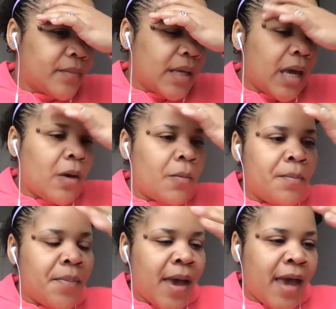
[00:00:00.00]
how
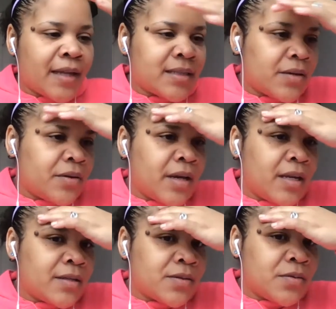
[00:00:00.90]
bad
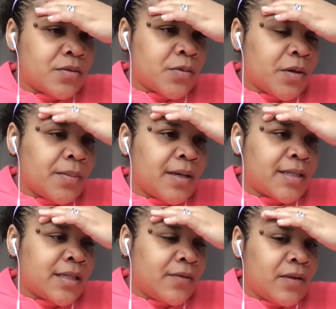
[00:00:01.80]
segregated schools were
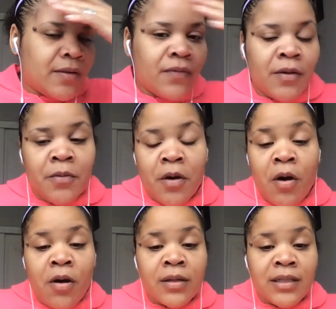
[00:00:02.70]
because even if they were
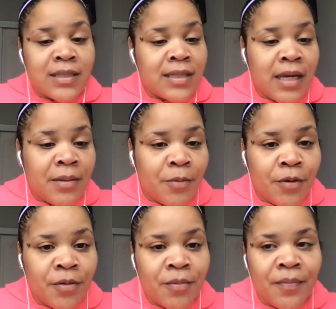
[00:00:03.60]
all in the same
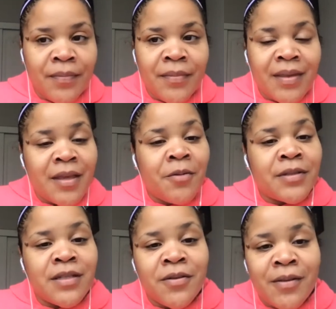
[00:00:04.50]
room, they were
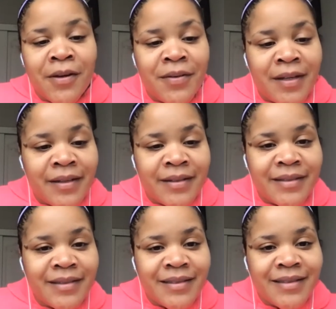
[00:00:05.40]
still learning.
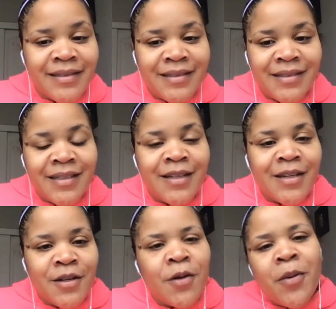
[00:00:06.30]

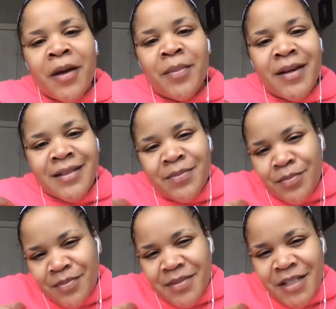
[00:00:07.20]
You know why?
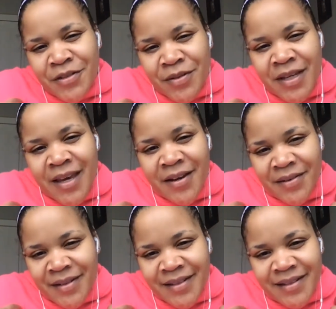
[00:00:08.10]
Because teachers
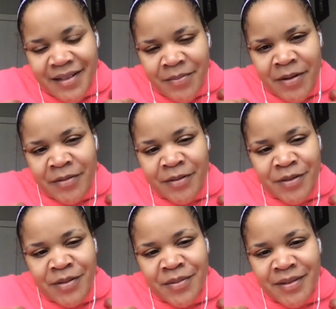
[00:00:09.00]
cared about their
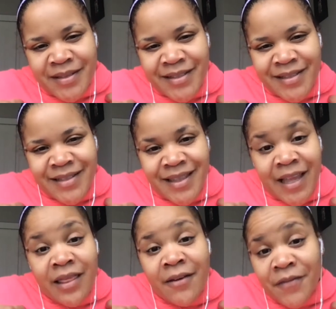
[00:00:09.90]
students, they
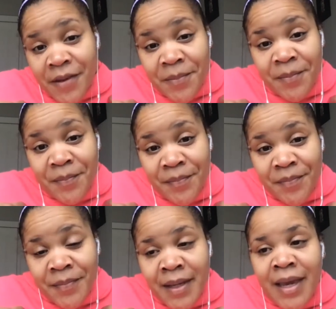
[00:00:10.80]
loved them.
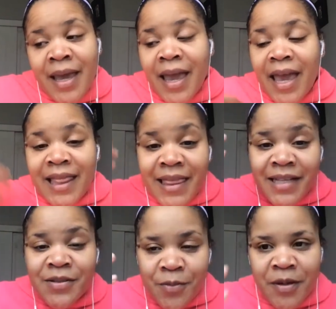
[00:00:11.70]
And
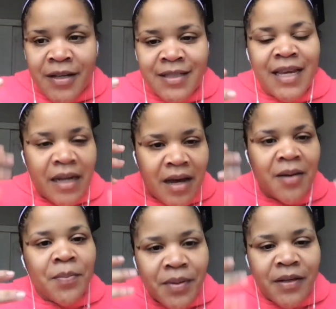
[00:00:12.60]
this was an
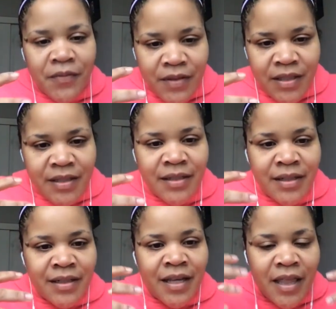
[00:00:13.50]
uplift
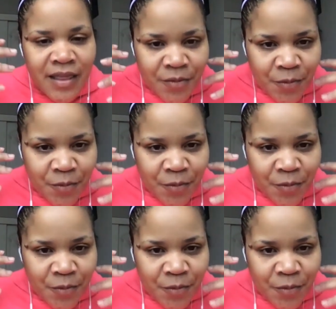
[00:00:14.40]
the